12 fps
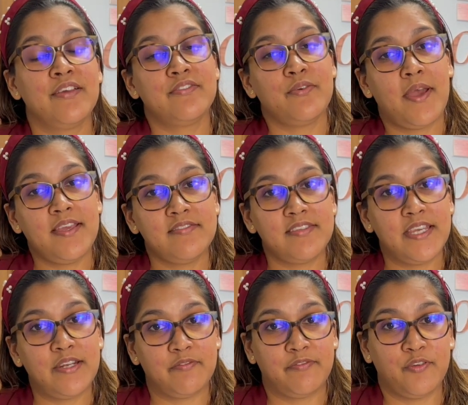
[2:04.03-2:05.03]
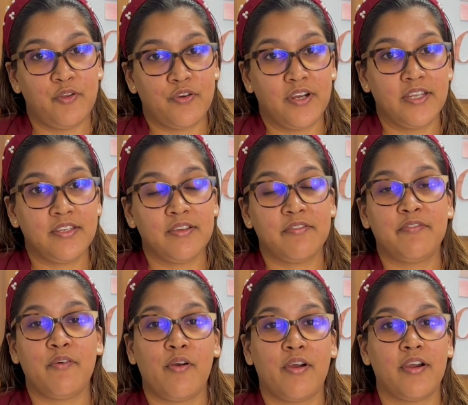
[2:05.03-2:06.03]
So I stayed at Floret
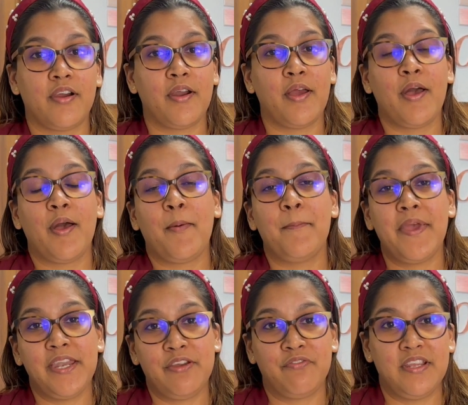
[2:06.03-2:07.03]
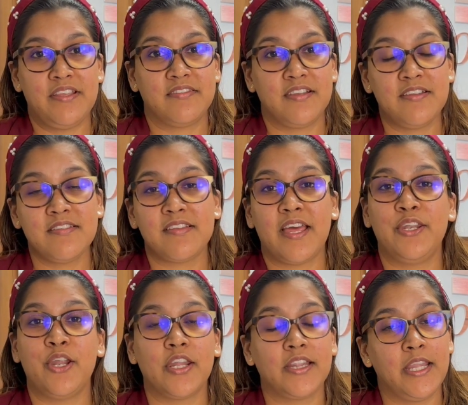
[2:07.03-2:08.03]
for many reasons,
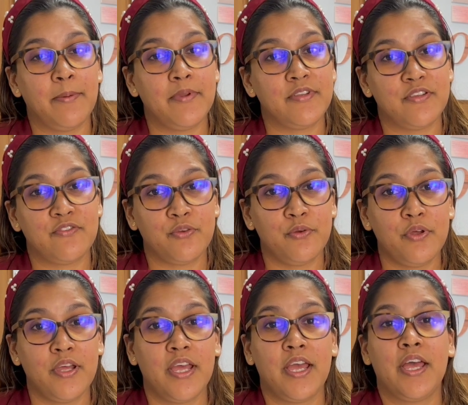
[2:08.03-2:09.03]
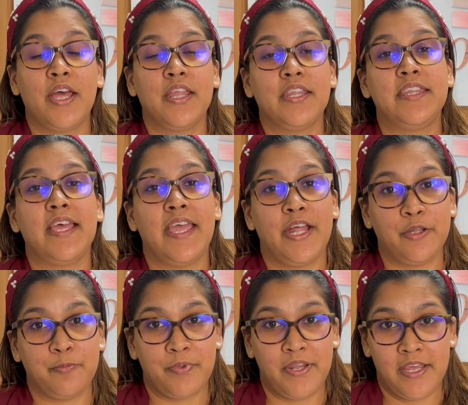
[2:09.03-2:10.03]
and not limited to the
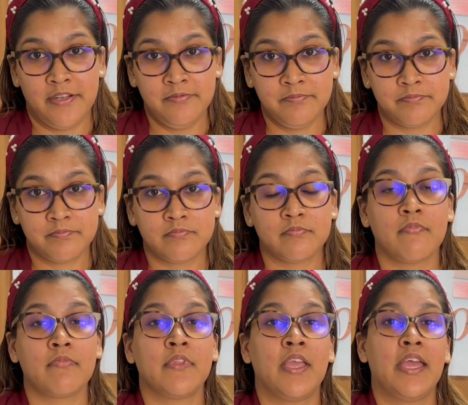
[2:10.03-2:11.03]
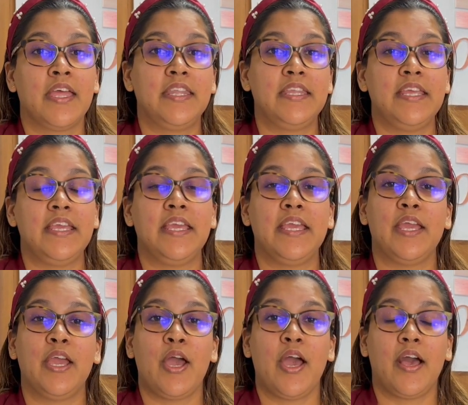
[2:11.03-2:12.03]
health plan,
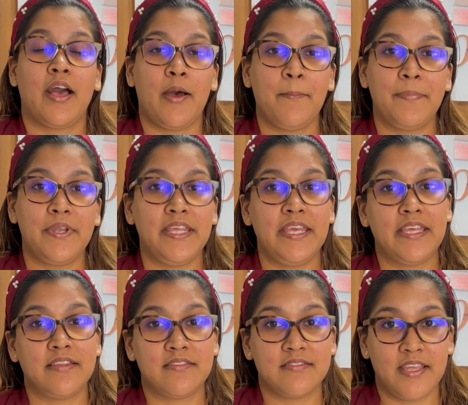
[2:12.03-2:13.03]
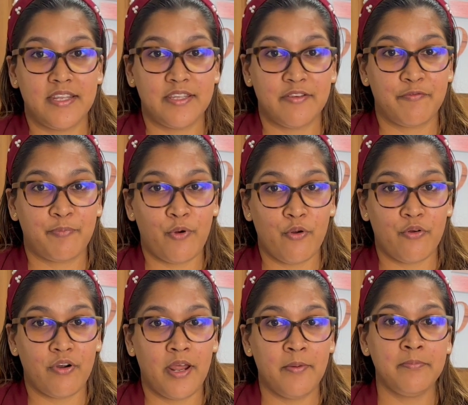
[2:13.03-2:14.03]
the company incentive
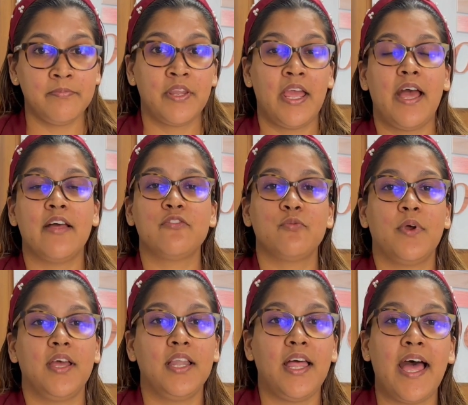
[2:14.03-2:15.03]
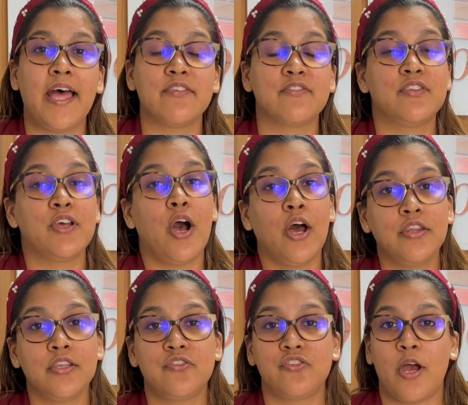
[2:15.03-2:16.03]
program, as well as the
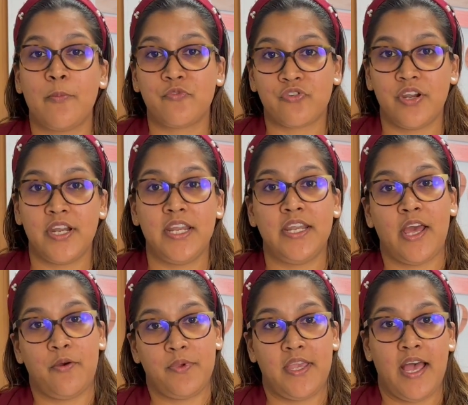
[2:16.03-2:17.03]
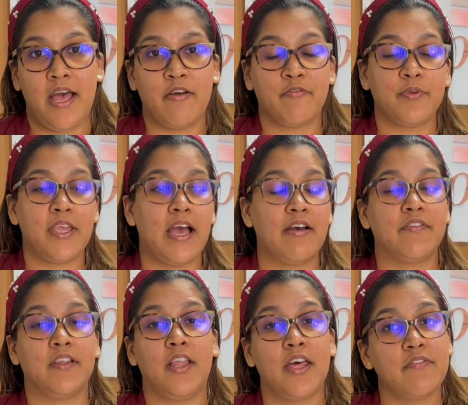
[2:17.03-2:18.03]
on-the-job training that we have. We have
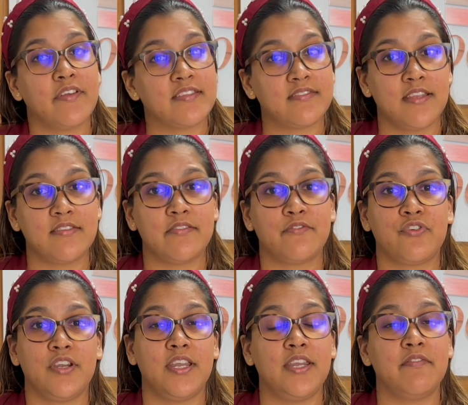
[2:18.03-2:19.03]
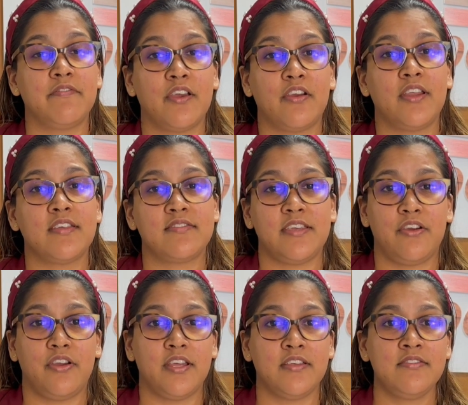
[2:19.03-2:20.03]
a lot of extensive training in various
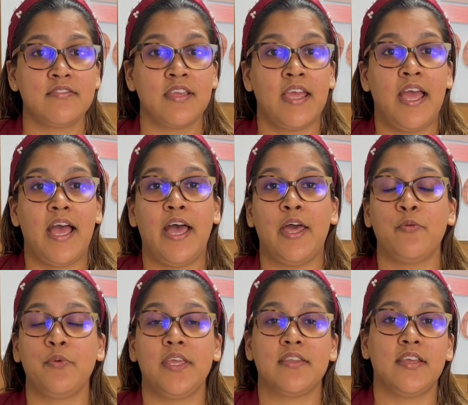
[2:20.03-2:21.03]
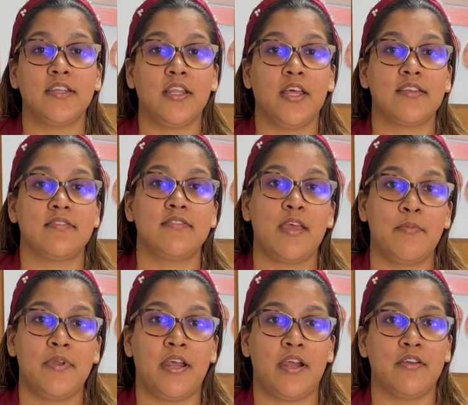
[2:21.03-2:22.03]
areas, and we attend a lot of
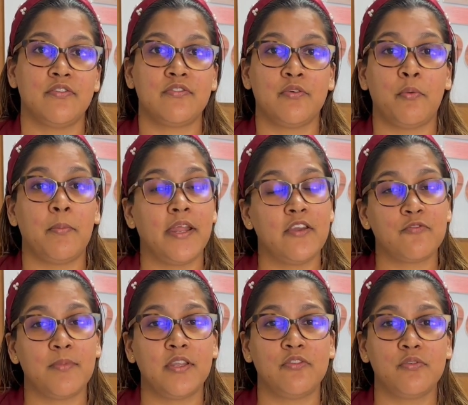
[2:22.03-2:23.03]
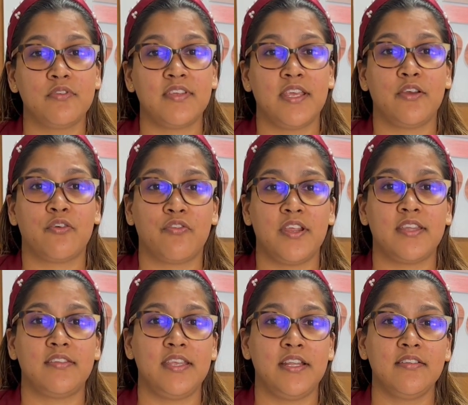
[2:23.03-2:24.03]
seminars, so management do take a
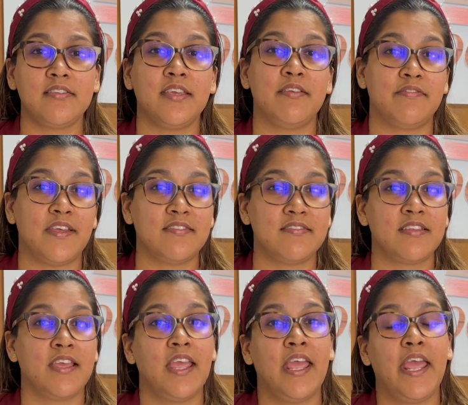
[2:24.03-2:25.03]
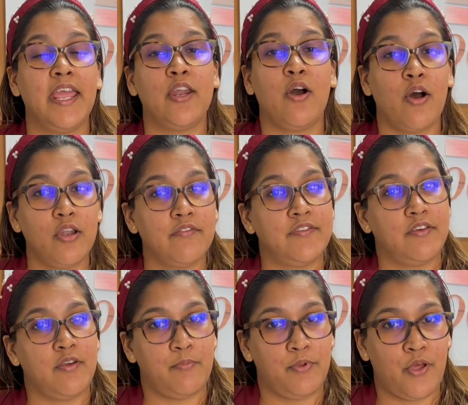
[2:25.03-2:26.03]
great deal to invest in all of
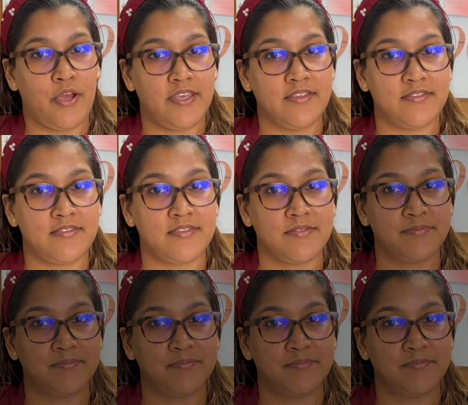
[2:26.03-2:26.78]
their employees.